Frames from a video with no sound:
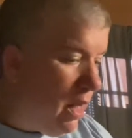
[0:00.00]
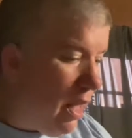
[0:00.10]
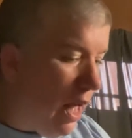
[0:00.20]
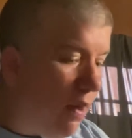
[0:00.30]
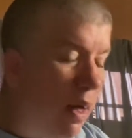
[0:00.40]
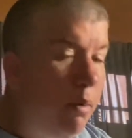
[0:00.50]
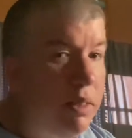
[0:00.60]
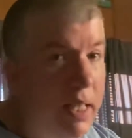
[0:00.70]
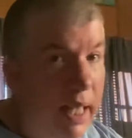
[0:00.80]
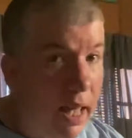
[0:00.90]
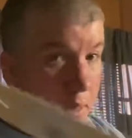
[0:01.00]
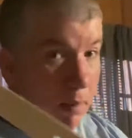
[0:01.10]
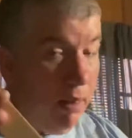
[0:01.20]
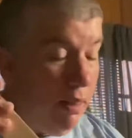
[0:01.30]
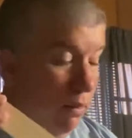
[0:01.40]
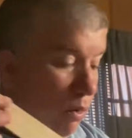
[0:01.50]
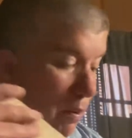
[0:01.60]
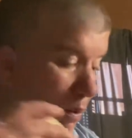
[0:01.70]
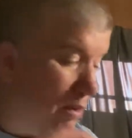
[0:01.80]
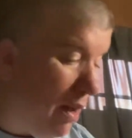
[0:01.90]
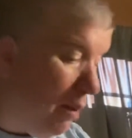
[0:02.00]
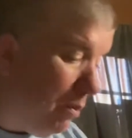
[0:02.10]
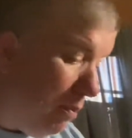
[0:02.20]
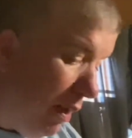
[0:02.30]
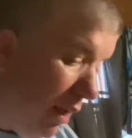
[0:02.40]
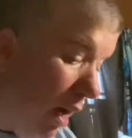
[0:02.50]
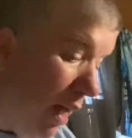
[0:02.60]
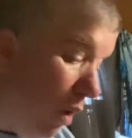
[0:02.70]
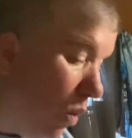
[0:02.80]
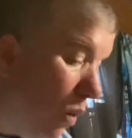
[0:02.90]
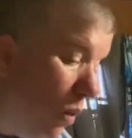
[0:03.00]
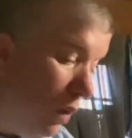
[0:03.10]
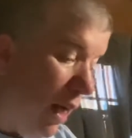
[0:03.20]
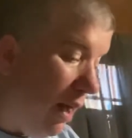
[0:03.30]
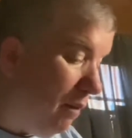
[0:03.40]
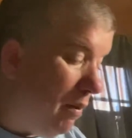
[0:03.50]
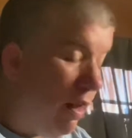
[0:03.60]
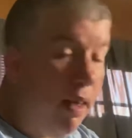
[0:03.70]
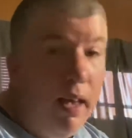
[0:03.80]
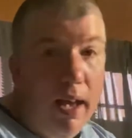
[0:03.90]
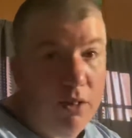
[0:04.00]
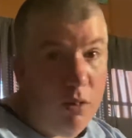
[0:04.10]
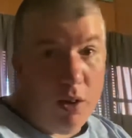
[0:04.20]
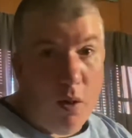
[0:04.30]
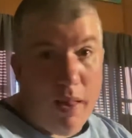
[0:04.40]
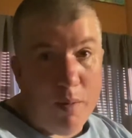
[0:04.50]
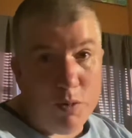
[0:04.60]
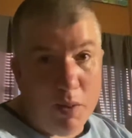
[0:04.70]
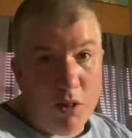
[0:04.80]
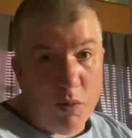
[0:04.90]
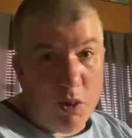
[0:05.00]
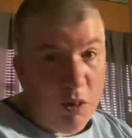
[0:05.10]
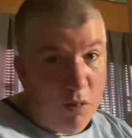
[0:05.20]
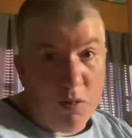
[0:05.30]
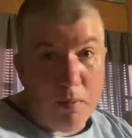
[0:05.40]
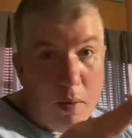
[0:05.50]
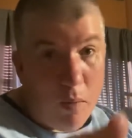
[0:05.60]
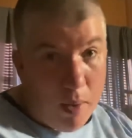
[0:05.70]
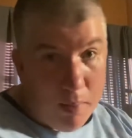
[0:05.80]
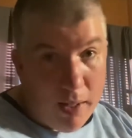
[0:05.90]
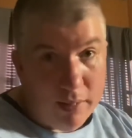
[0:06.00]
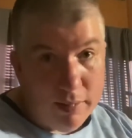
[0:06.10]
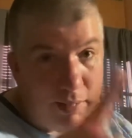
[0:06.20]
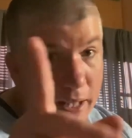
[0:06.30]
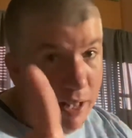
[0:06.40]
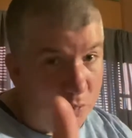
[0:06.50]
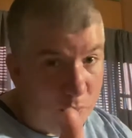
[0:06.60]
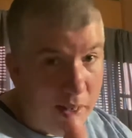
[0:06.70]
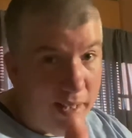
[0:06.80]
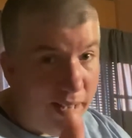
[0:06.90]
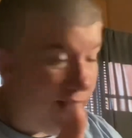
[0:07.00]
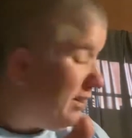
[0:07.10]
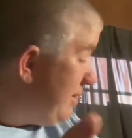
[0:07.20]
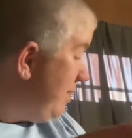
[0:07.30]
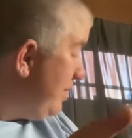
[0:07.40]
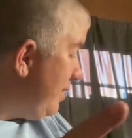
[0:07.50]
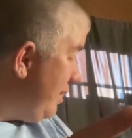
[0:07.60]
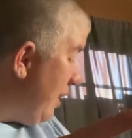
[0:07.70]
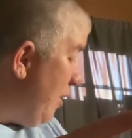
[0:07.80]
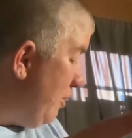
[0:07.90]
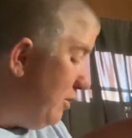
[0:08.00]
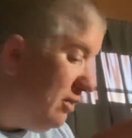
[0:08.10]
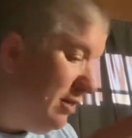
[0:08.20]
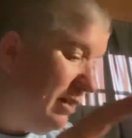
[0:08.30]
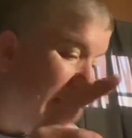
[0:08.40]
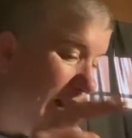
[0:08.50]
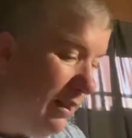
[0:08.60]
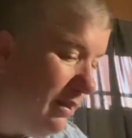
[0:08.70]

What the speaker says: and that was an accountability for me, which helped me a whole lot. And during all that was when I joined Curves and met Wawa, FYI. So, great